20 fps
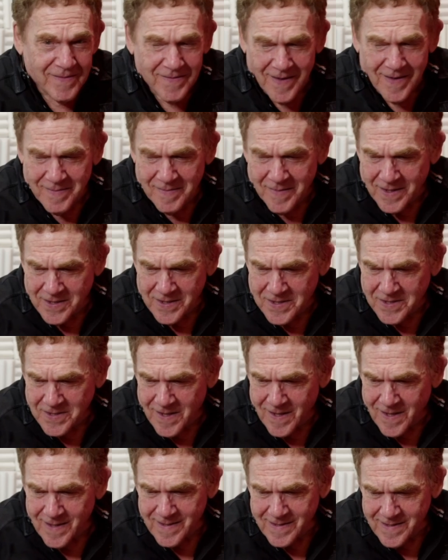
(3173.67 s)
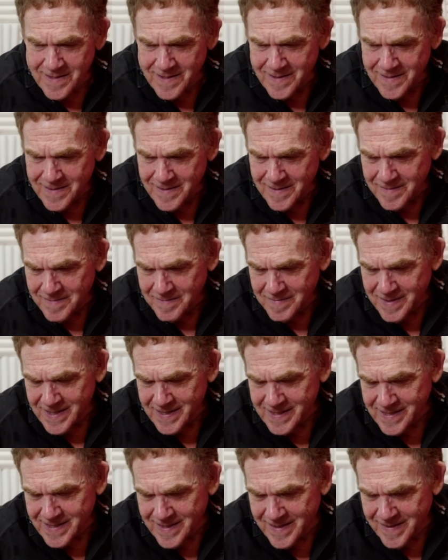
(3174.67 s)
very much, Charles.
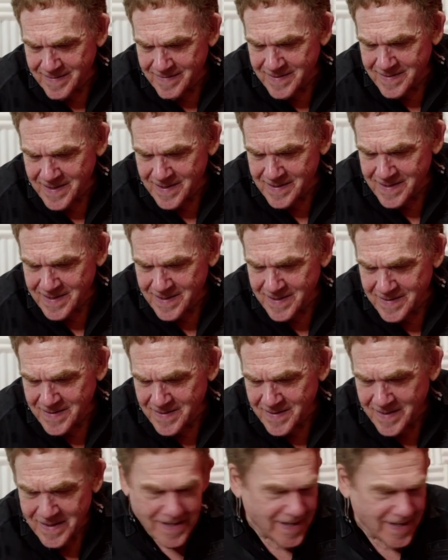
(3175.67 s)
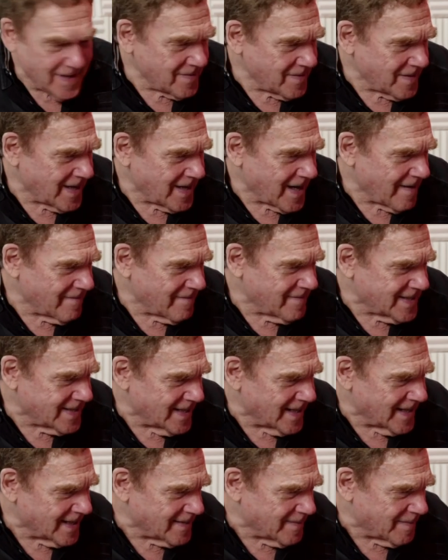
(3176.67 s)
Please give Chelsea a dirty kidron and have a
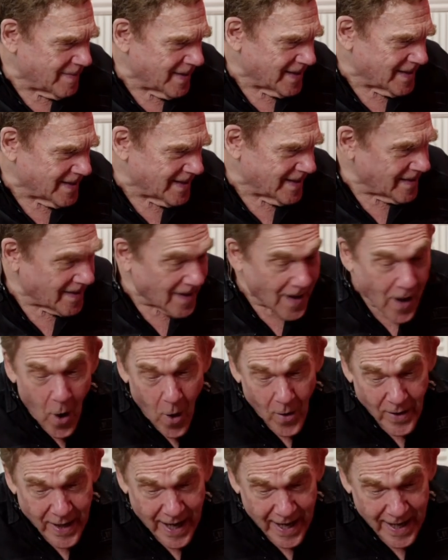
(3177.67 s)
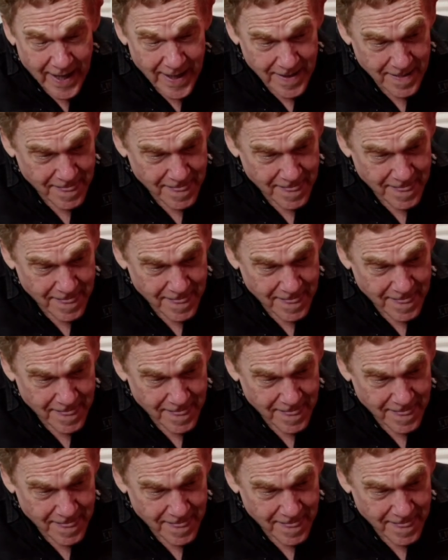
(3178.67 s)
selective painting. Okay.